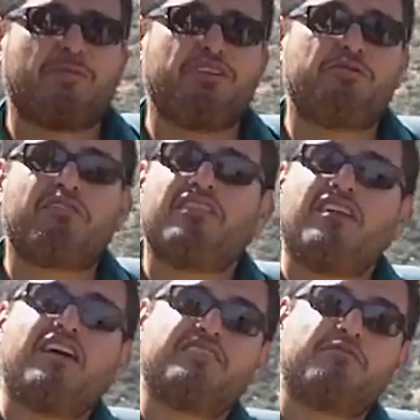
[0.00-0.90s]
we do have
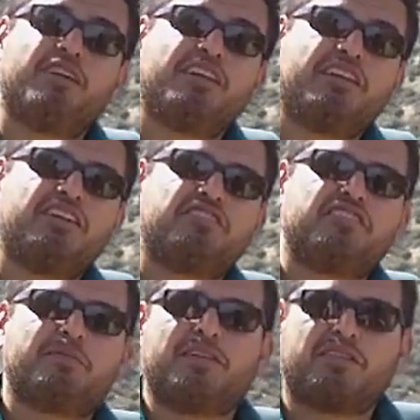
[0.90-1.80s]
laws and
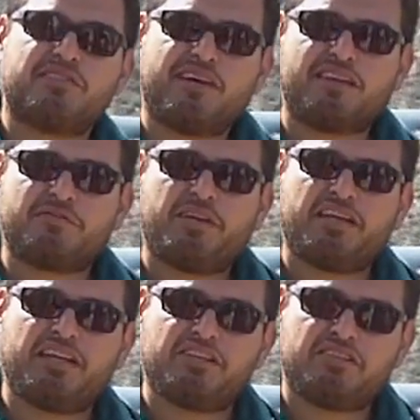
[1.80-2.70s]
regulations, but those laws and
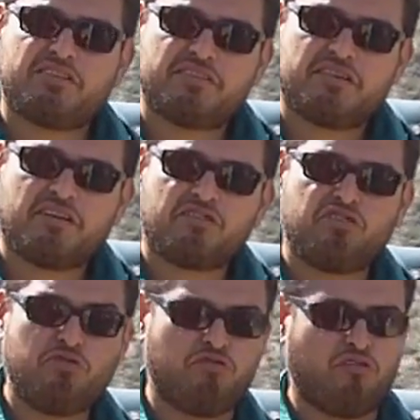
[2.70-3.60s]
regulations are
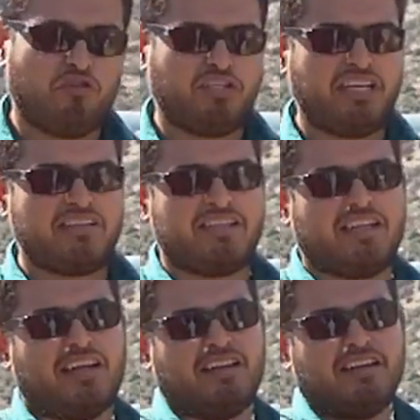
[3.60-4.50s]
twofold. Yes, they
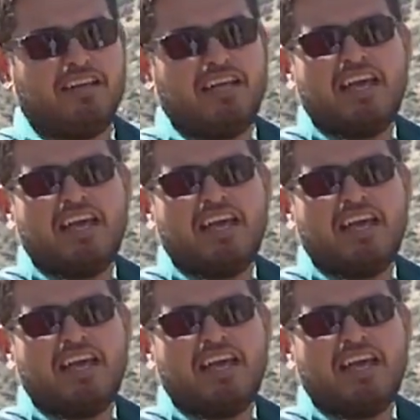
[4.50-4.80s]
kind of